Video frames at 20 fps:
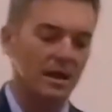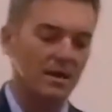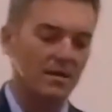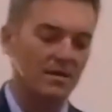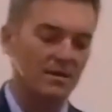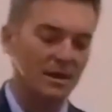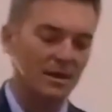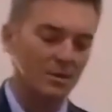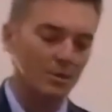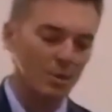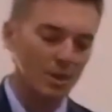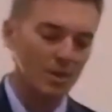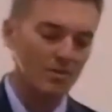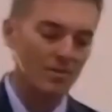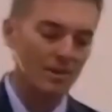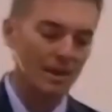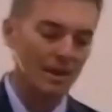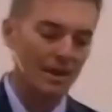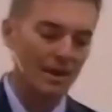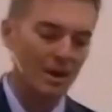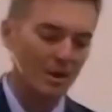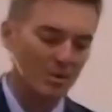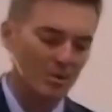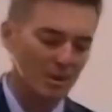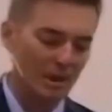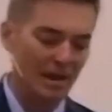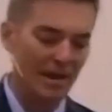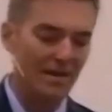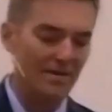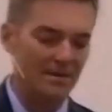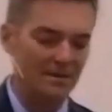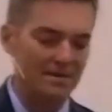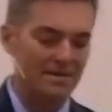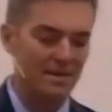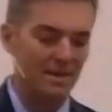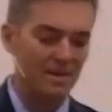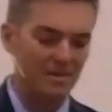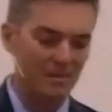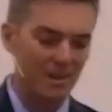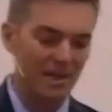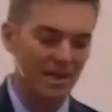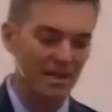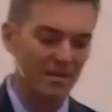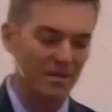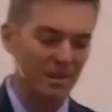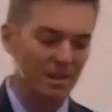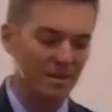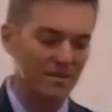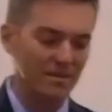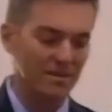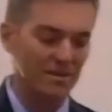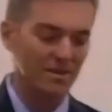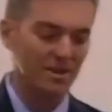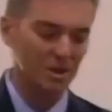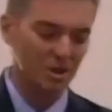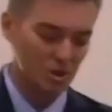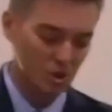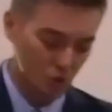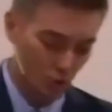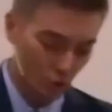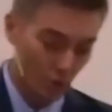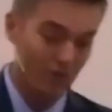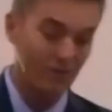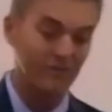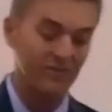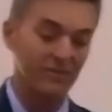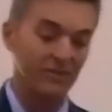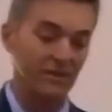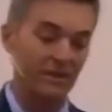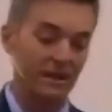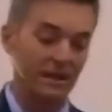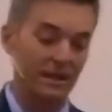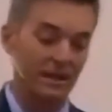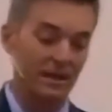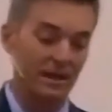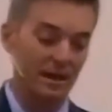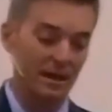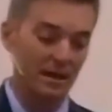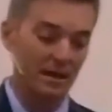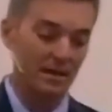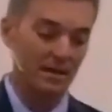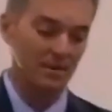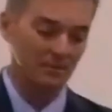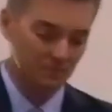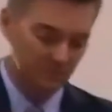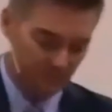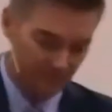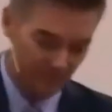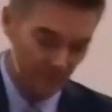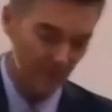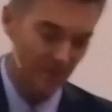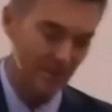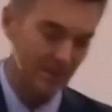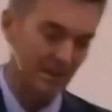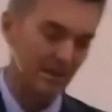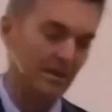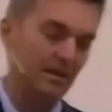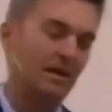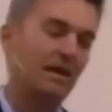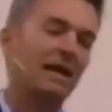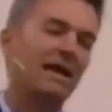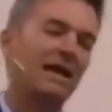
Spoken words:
that we may obey this commandment joyfully, fully,